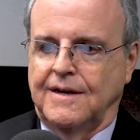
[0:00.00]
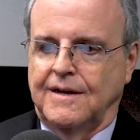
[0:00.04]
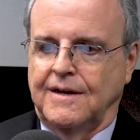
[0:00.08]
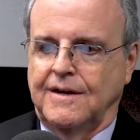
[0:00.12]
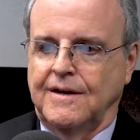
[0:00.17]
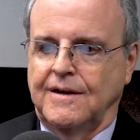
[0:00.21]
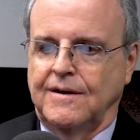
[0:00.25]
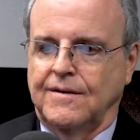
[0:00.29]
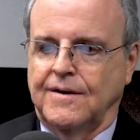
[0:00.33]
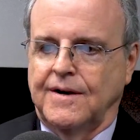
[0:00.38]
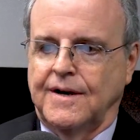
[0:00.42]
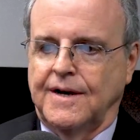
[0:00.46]

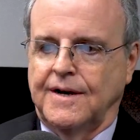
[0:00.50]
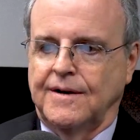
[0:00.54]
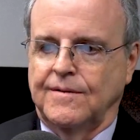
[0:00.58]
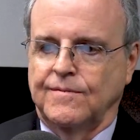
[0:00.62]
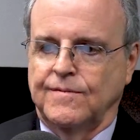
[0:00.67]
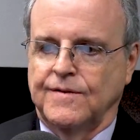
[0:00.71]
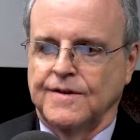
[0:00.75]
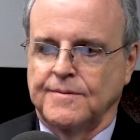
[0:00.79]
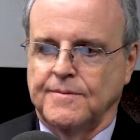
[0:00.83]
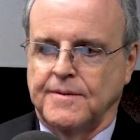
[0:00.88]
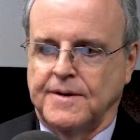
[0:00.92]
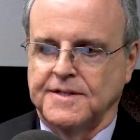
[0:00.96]
here I am
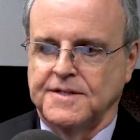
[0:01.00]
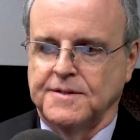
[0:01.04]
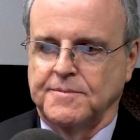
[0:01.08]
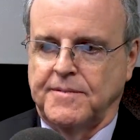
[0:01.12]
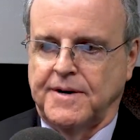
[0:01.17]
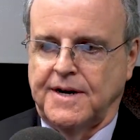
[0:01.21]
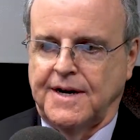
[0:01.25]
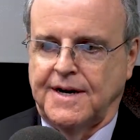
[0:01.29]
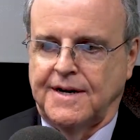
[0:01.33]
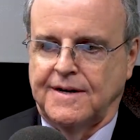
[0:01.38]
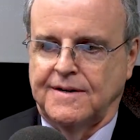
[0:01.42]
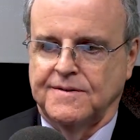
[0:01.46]
with my
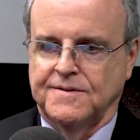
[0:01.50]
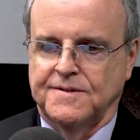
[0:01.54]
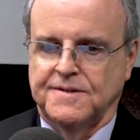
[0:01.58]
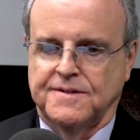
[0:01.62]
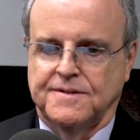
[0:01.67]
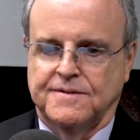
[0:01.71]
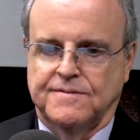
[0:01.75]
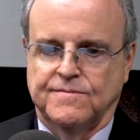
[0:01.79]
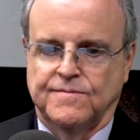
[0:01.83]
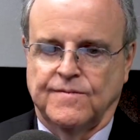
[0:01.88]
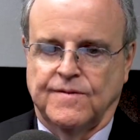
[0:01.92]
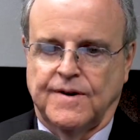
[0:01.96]
spouse
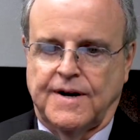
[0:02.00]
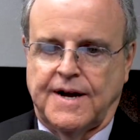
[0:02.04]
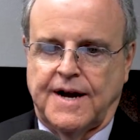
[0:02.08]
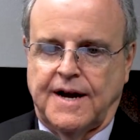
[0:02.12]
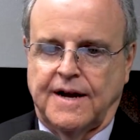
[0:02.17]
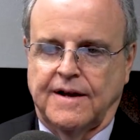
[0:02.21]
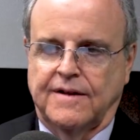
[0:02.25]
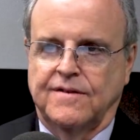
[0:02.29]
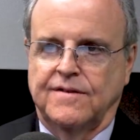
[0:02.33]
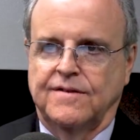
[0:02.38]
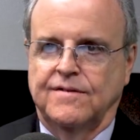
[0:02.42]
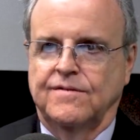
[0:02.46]
and we're
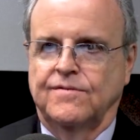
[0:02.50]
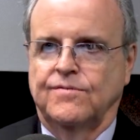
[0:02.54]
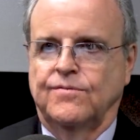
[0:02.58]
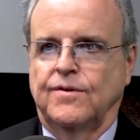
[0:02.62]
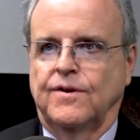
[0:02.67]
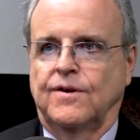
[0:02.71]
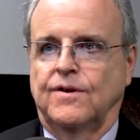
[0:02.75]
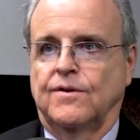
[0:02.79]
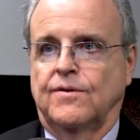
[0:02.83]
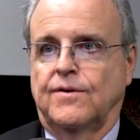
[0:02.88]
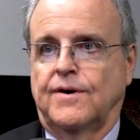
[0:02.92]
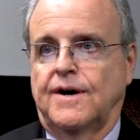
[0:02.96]
active, we
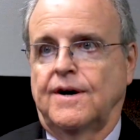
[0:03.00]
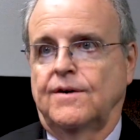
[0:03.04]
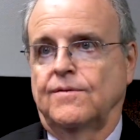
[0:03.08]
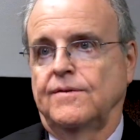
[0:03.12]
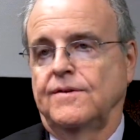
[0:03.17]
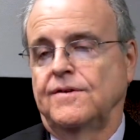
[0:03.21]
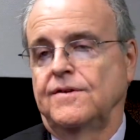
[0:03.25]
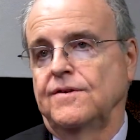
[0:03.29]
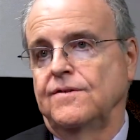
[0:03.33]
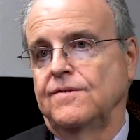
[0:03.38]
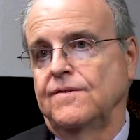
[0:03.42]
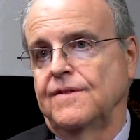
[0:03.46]
go out, we
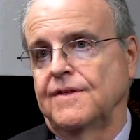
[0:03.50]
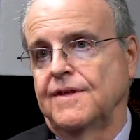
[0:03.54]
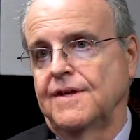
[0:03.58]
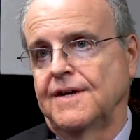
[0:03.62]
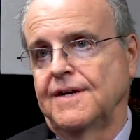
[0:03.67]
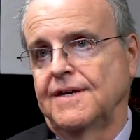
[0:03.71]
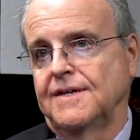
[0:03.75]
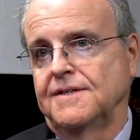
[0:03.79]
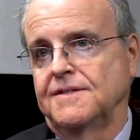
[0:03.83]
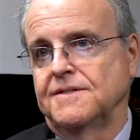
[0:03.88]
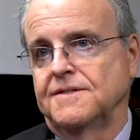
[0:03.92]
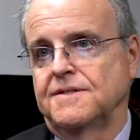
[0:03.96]
do
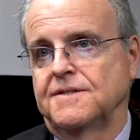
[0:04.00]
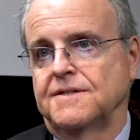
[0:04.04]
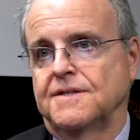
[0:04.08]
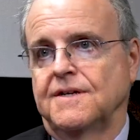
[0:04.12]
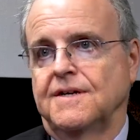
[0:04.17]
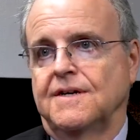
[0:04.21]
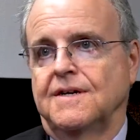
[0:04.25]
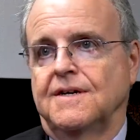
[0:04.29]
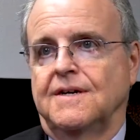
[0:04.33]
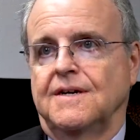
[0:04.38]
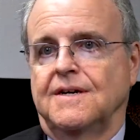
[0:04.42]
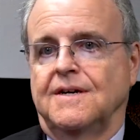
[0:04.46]
things,
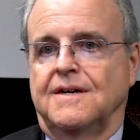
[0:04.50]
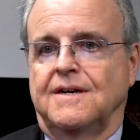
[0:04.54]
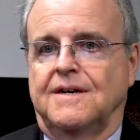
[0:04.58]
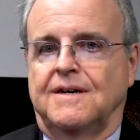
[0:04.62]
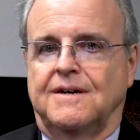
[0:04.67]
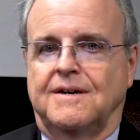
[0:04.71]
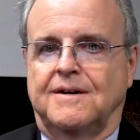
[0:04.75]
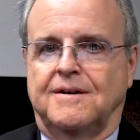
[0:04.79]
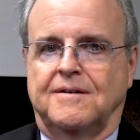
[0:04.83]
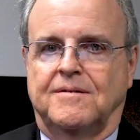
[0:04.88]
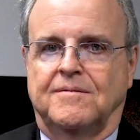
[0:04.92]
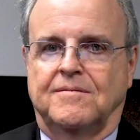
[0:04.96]

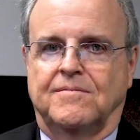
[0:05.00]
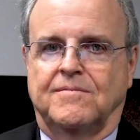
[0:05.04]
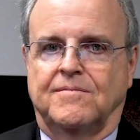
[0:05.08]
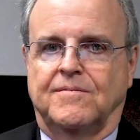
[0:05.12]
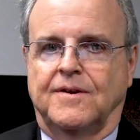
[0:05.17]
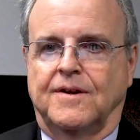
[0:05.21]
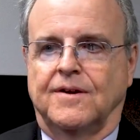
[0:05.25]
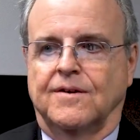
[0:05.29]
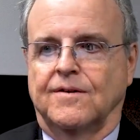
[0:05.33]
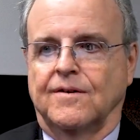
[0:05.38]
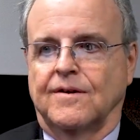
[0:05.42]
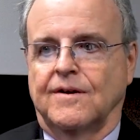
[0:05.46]
we
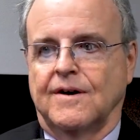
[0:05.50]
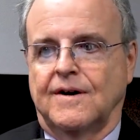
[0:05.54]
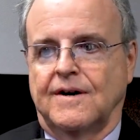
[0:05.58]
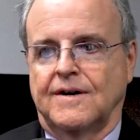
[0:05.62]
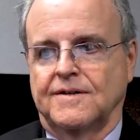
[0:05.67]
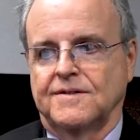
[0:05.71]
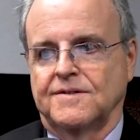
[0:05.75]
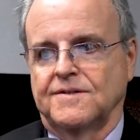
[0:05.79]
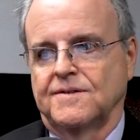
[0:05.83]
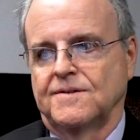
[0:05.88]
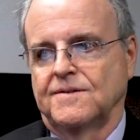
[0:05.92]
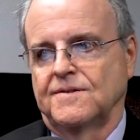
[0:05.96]
go to
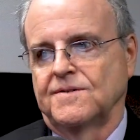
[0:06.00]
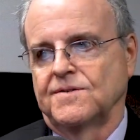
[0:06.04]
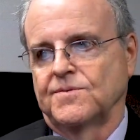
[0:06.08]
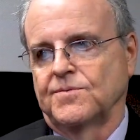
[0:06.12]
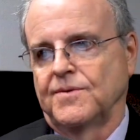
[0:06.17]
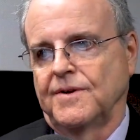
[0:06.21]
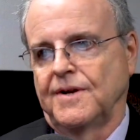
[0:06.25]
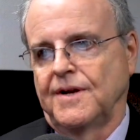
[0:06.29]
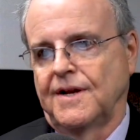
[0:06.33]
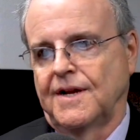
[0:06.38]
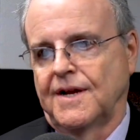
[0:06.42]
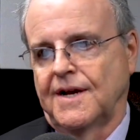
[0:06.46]
concerts,
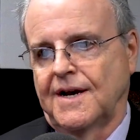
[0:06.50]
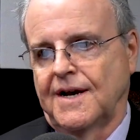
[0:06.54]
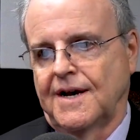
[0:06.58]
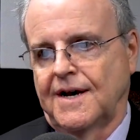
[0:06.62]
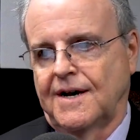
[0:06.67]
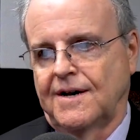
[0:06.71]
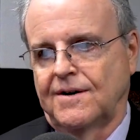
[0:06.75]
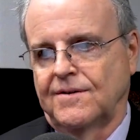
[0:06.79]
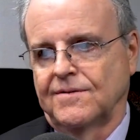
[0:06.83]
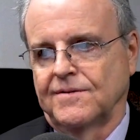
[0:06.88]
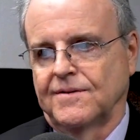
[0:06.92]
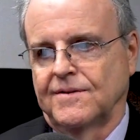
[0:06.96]
we eat
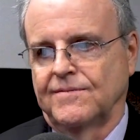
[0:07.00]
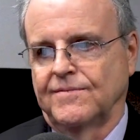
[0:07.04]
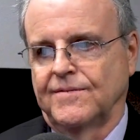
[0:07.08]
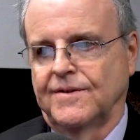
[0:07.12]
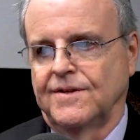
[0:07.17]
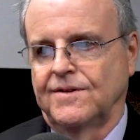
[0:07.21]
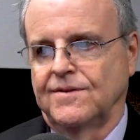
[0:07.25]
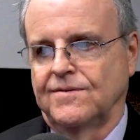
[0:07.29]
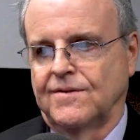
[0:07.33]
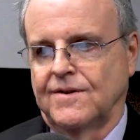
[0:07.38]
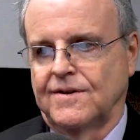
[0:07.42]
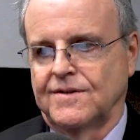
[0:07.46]
out, we
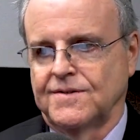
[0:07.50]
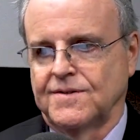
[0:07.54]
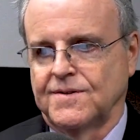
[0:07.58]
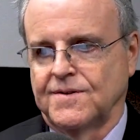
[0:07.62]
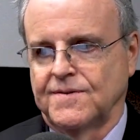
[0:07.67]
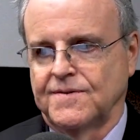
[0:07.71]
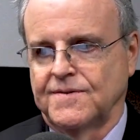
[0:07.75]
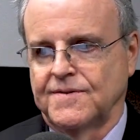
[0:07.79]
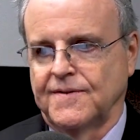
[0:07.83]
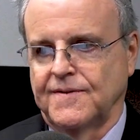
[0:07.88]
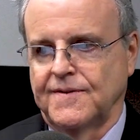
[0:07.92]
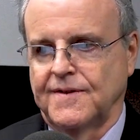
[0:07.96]
do all
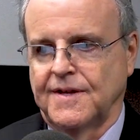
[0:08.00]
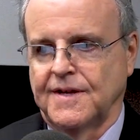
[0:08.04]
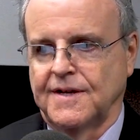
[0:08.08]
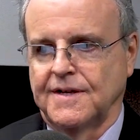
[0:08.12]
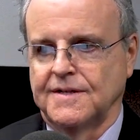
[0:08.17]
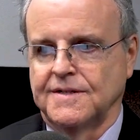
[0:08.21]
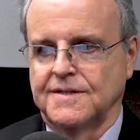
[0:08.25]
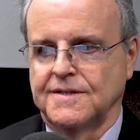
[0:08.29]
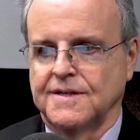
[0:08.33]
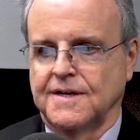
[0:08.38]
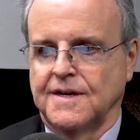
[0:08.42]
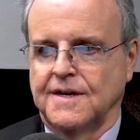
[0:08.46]
sorts of
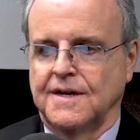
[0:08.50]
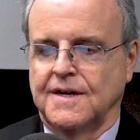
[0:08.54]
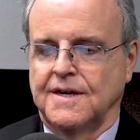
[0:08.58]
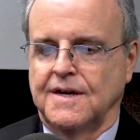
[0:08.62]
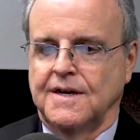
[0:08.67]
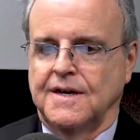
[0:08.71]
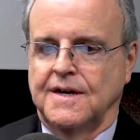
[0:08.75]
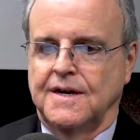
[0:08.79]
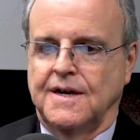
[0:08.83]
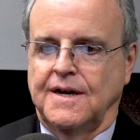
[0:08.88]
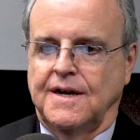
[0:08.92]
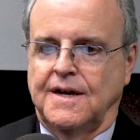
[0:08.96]
things.
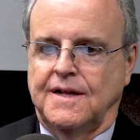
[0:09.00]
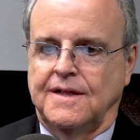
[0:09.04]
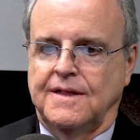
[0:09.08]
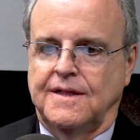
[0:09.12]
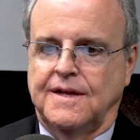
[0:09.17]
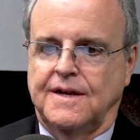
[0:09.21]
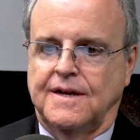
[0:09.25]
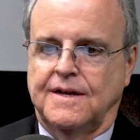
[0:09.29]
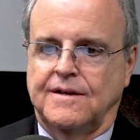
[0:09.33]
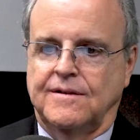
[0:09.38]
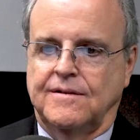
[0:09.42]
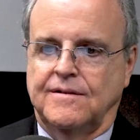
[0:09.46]
And
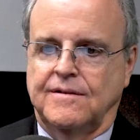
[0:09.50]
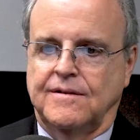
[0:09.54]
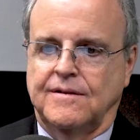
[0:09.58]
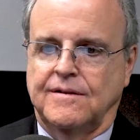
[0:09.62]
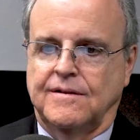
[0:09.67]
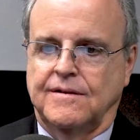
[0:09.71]
then